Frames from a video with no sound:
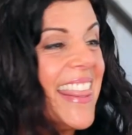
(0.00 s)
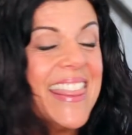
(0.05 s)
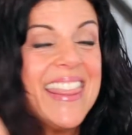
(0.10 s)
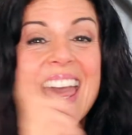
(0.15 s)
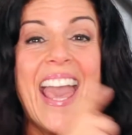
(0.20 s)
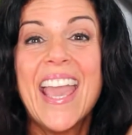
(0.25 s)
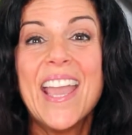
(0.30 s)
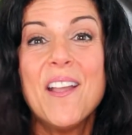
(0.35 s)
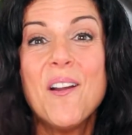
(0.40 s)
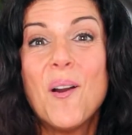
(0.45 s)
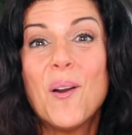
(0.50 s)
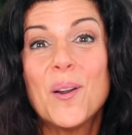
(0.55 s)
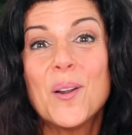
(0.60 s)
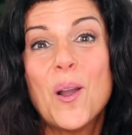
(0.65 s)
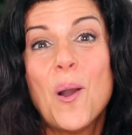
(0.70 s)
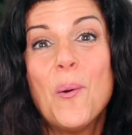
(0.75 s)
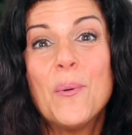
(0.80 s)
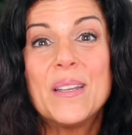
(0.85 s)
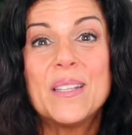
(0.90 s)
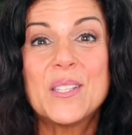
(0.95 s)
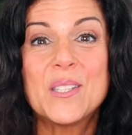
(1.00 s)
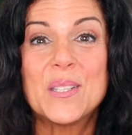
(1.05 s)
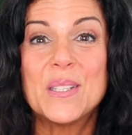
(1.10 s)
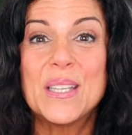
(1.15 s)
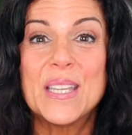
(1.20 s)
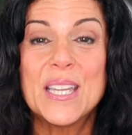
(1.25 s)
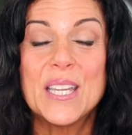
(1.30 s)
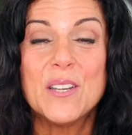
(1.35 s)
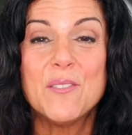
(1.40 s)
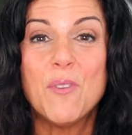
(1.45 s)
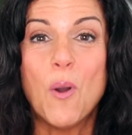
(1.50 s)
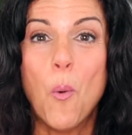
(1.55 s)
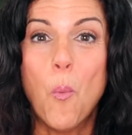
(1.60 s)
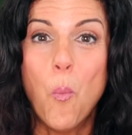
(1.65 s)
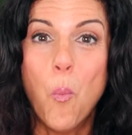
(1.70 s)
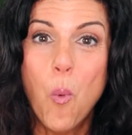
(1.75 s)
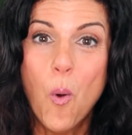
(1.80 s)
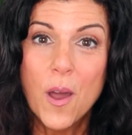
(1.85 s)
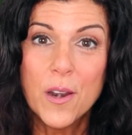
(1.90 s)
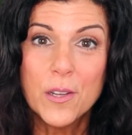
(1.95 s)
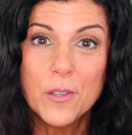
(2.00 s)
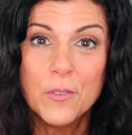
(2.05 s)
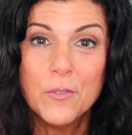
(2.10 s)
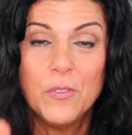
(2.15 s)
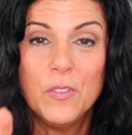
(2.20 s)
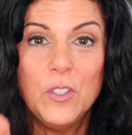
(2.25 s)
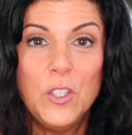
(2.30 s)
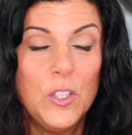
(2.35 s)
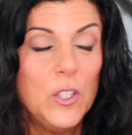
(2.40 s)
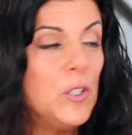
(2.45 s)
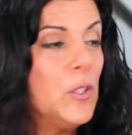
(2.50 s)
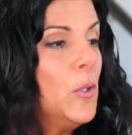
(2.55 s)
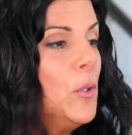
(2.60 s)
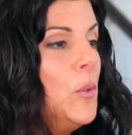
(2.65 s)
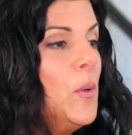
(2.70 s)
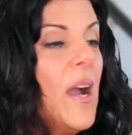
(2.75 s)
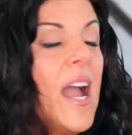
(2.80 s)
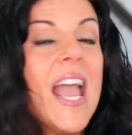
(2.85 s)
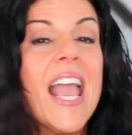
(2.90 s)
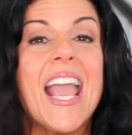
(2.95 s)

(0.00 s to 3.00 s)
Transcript: They are going to give one of you